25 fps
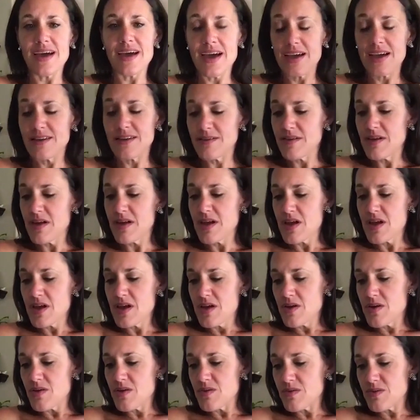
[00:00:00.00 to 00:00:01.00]
I
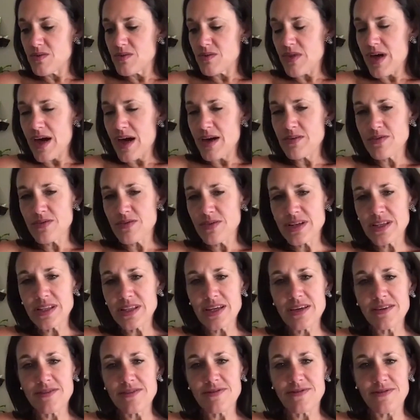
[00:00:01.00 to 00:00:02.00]

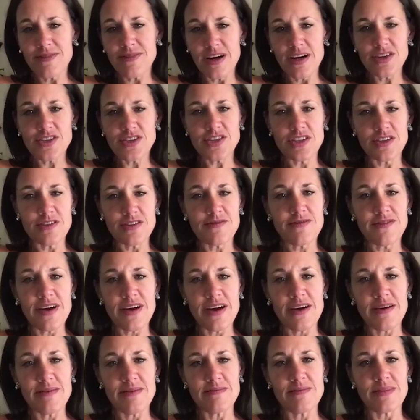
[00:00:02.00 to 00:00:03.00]
really function
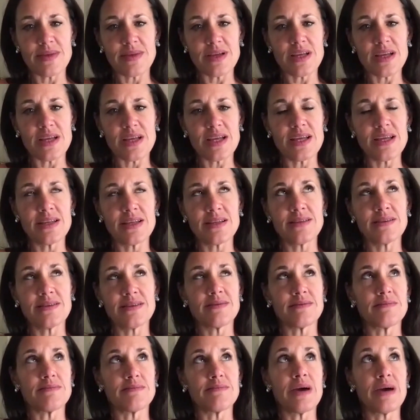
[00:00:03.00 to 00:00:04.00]
from
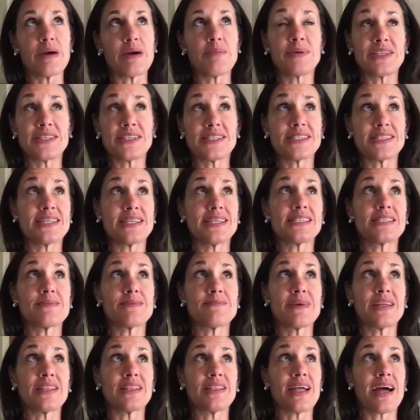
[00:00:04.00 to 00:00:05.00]
in my business and
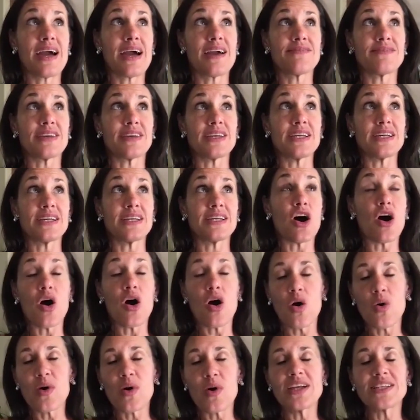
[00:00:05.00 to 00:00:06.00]
my life is
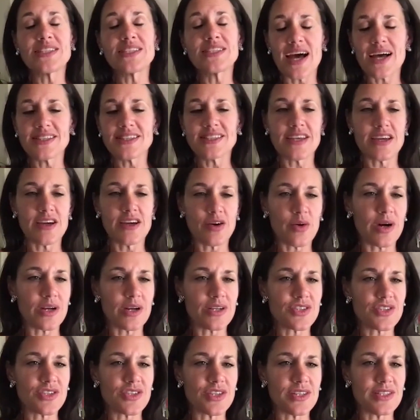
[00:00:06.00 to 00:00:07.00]
always asking
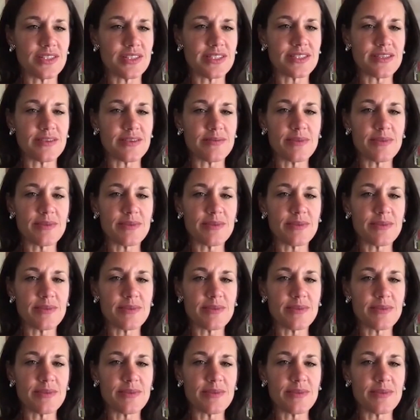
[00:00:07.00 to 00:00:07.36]
questions,